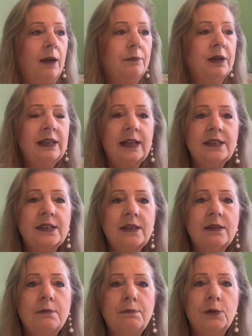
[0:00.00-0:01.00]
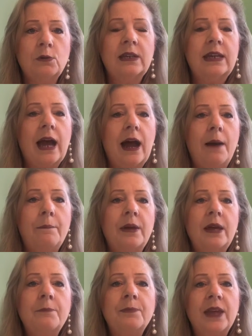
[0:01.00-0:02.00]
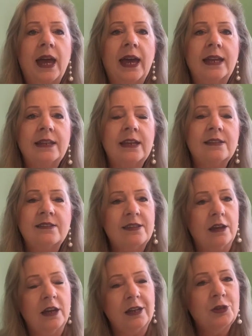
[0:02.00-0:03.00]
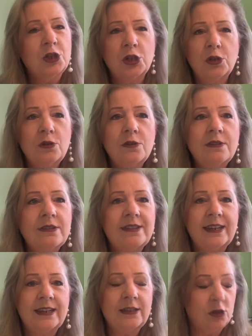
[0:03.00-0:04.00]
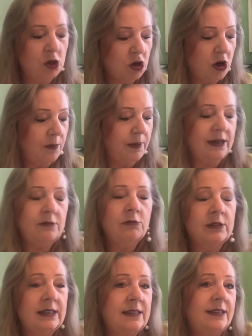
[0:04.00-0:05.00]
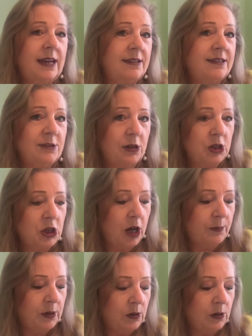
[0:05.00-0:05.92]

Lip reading: clutter building up, and it's a 2-second job. It really takes no time at